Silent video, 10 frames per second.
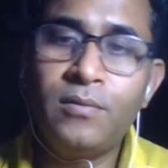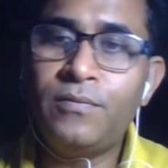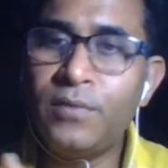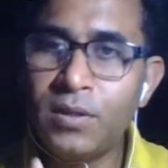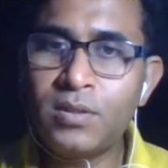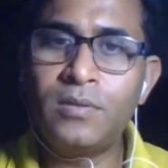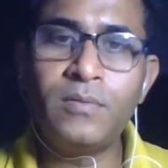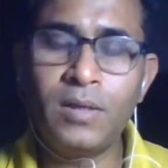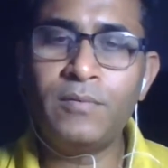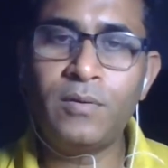The
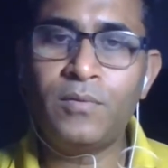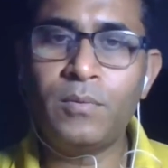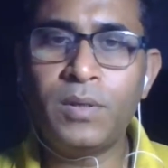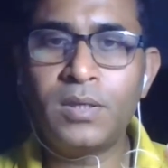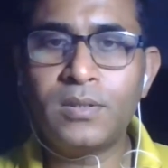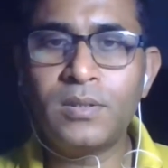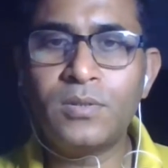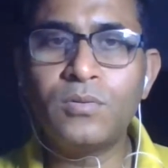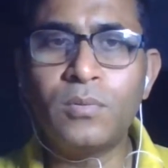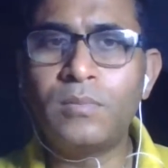first level of format
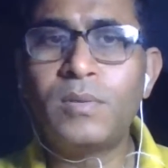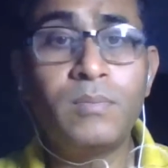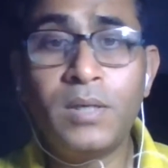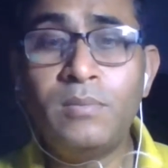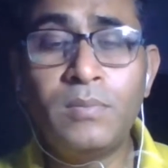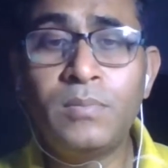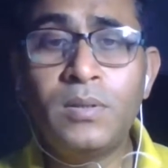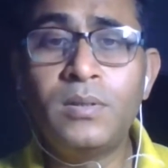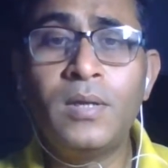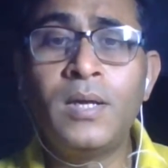is to win, but many
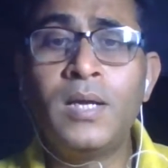people,